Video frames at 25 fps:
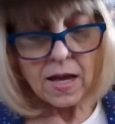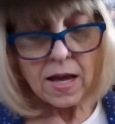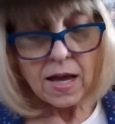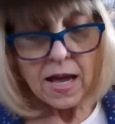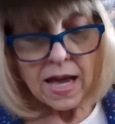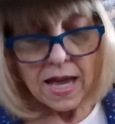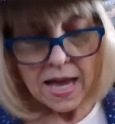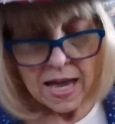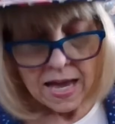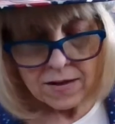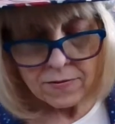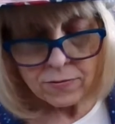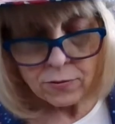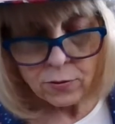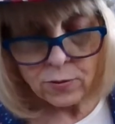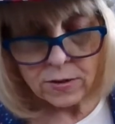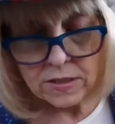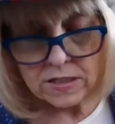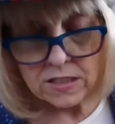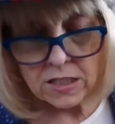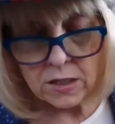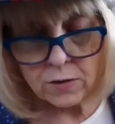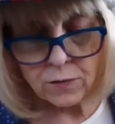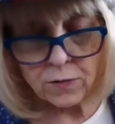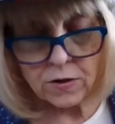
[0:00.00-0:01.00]
Have
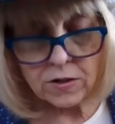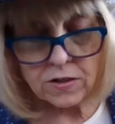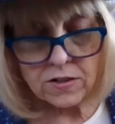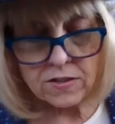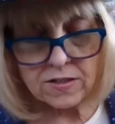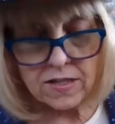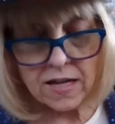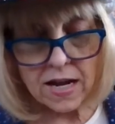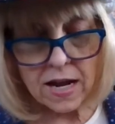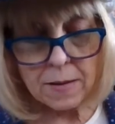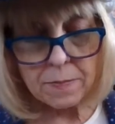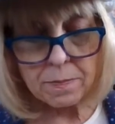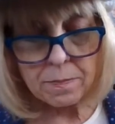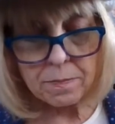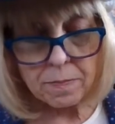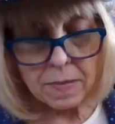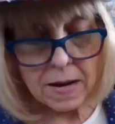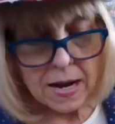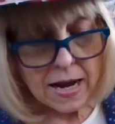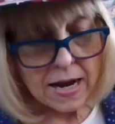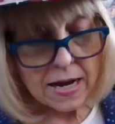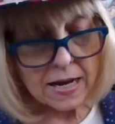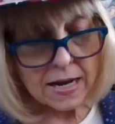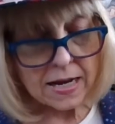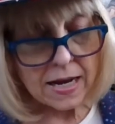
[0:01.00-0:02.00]
Christopher stop
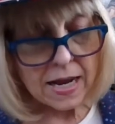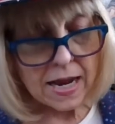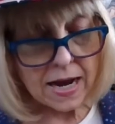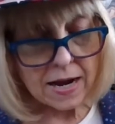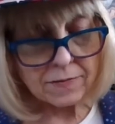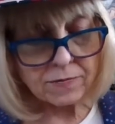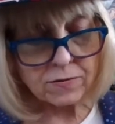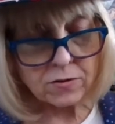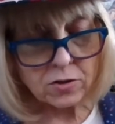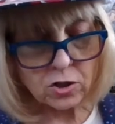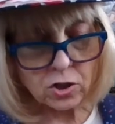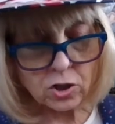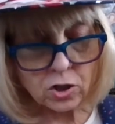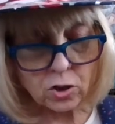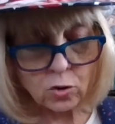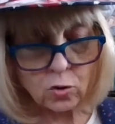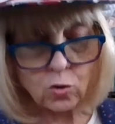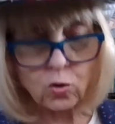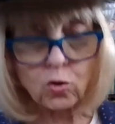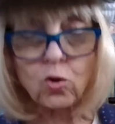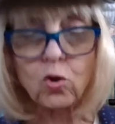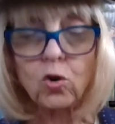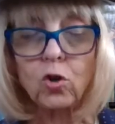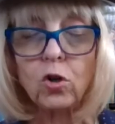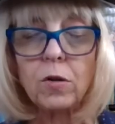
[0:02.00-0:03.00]
by after
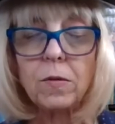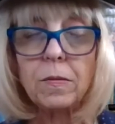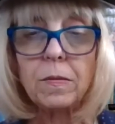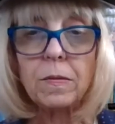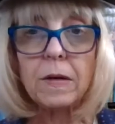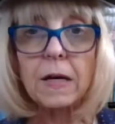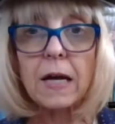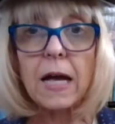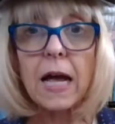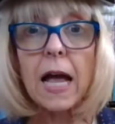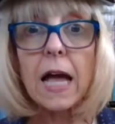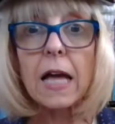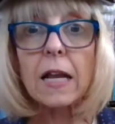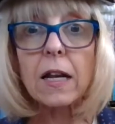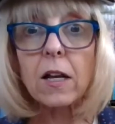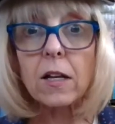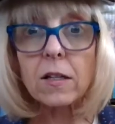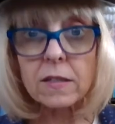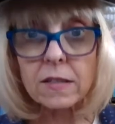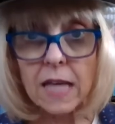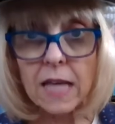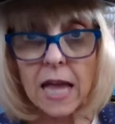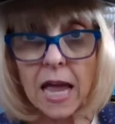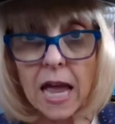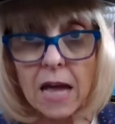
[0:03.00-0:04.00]
school, and I'll
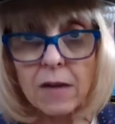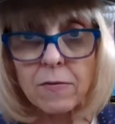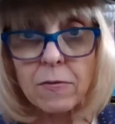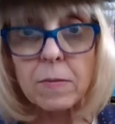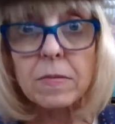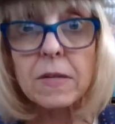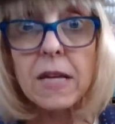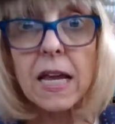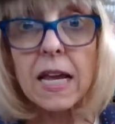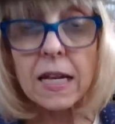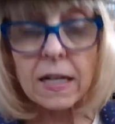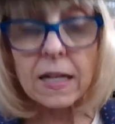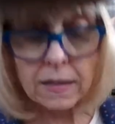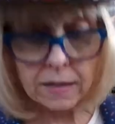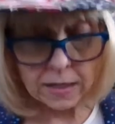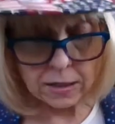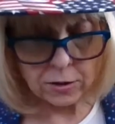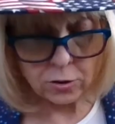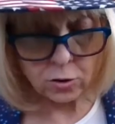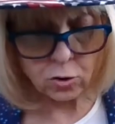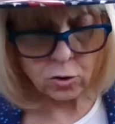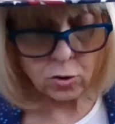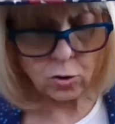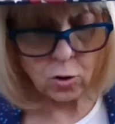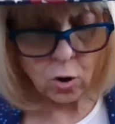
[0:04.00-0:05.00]
have him take Lester